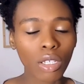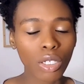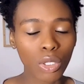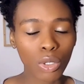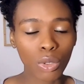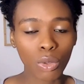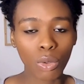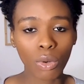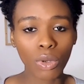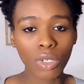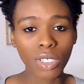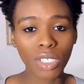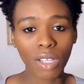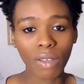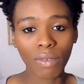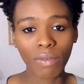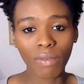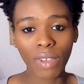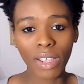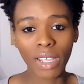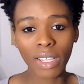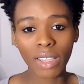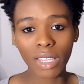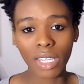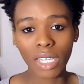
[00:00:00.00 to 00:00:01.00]
stores and
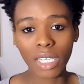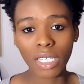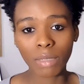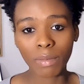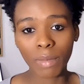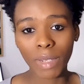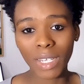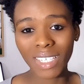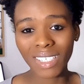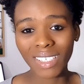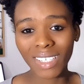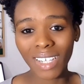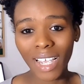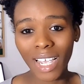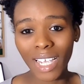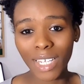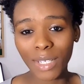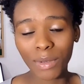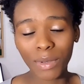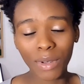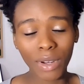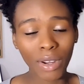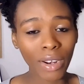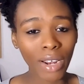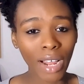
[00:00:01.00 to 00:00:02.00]
find things my
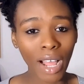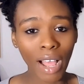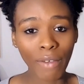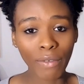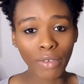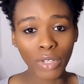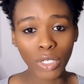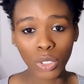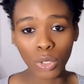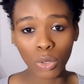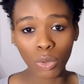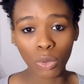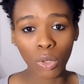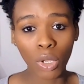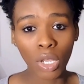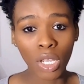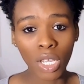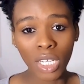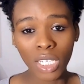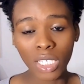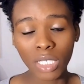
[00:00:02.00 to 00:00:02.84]
size without having to